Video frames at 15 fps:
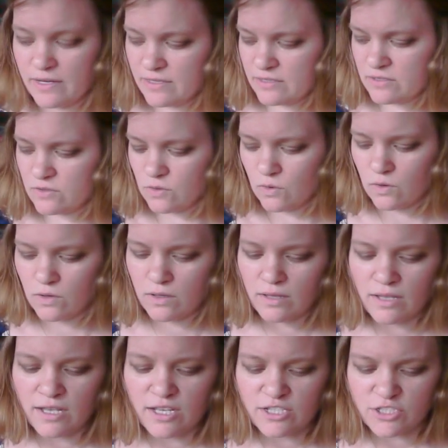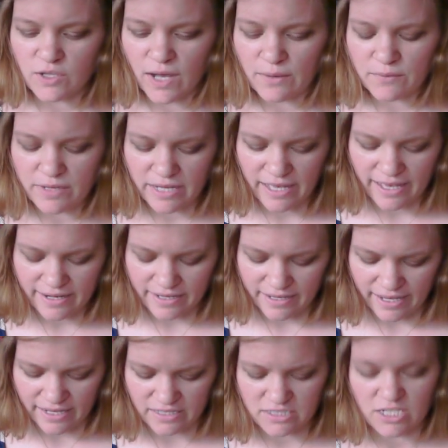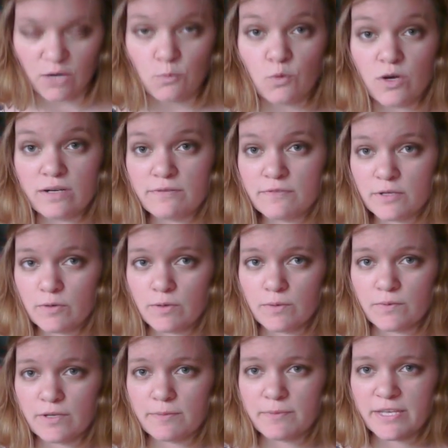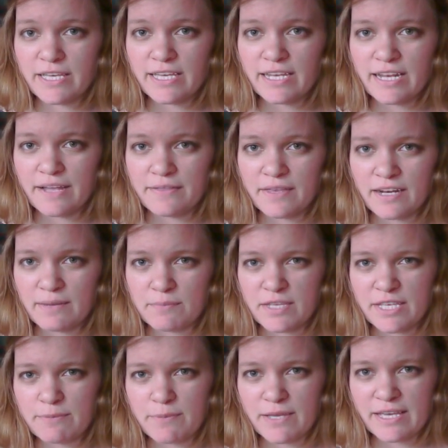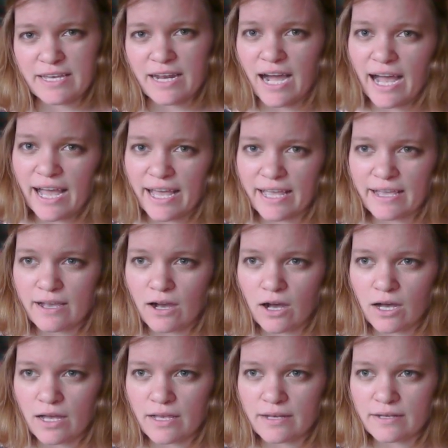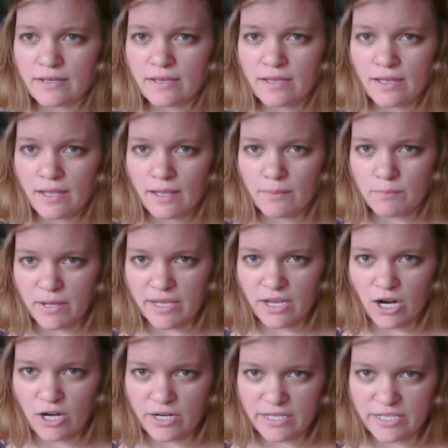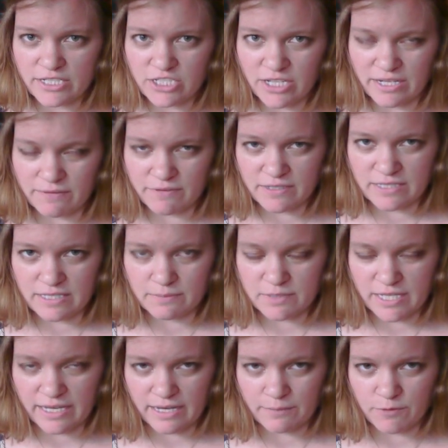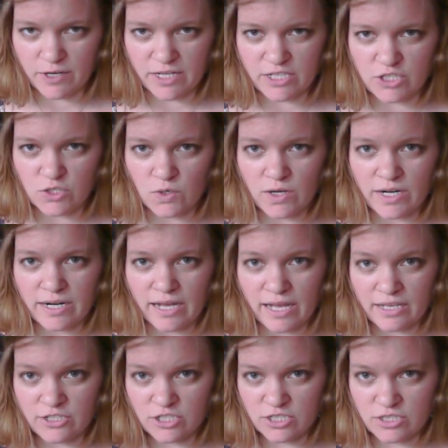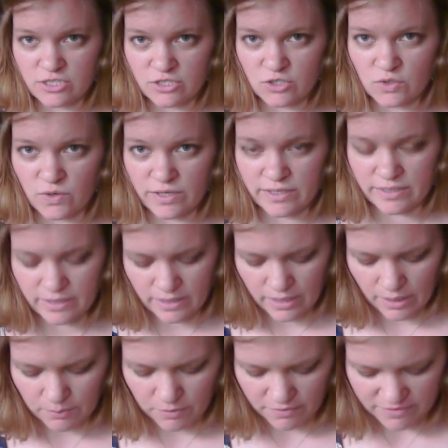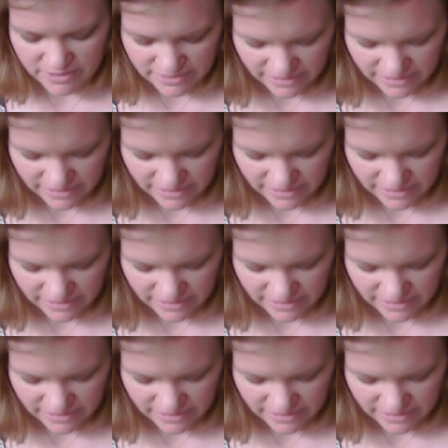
and a stole. So I went ahead and cast on one fewer repeat, and then I'm keeping an eye on my yardage, and if it seems like I'm running short, I'll just shorten a couple of the